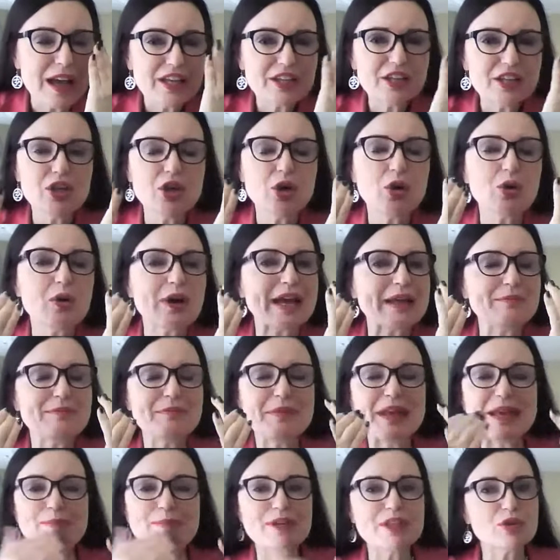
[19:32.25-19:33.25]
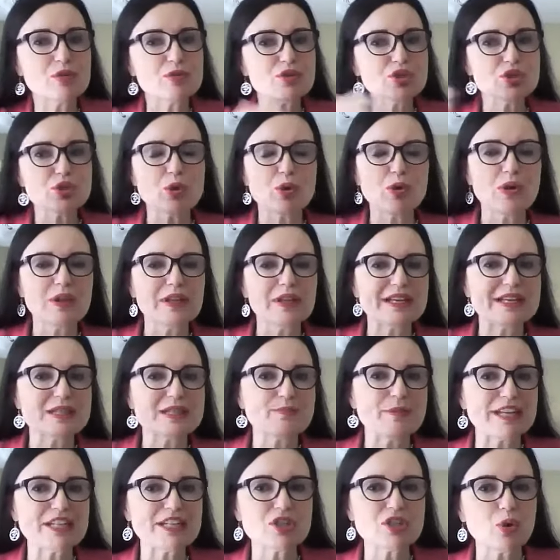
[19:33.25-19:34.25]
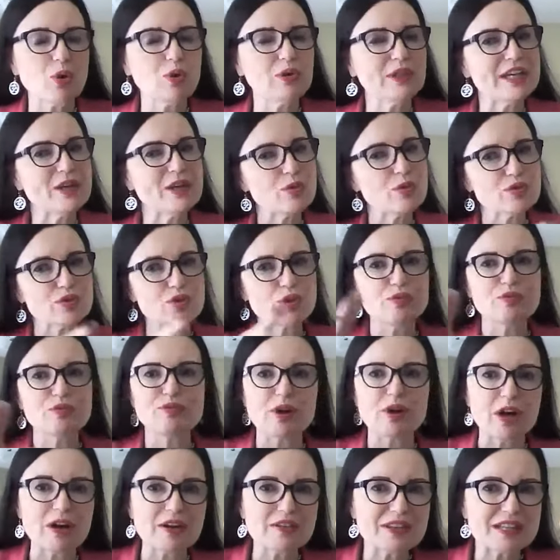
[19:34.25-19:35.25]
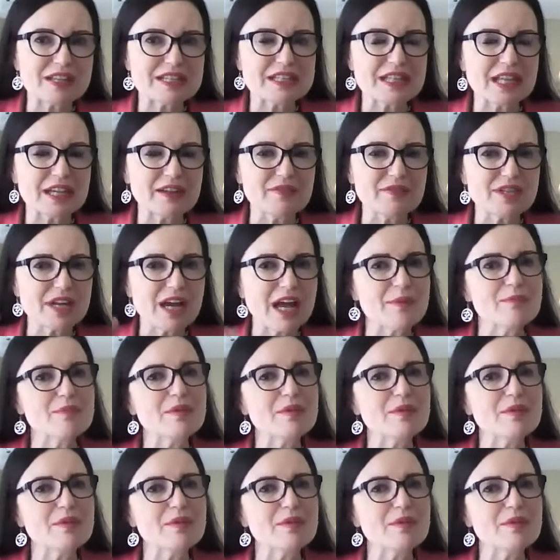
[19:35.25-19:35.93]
and maybe their soul is meant to only go so far in this lifetime,